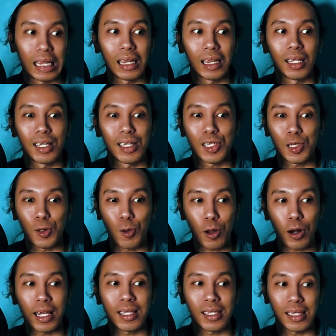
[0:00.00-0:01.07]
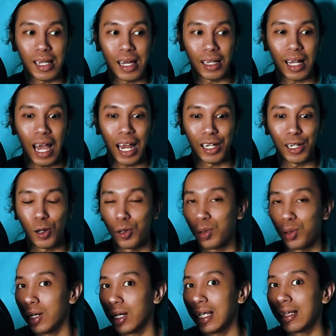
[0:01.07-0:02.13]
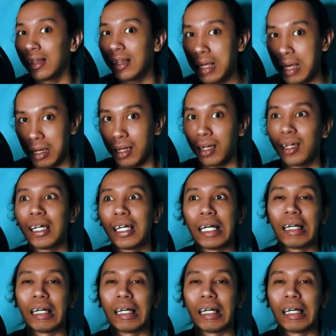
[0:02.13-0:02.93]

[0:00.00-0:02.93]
the stories that I don't really think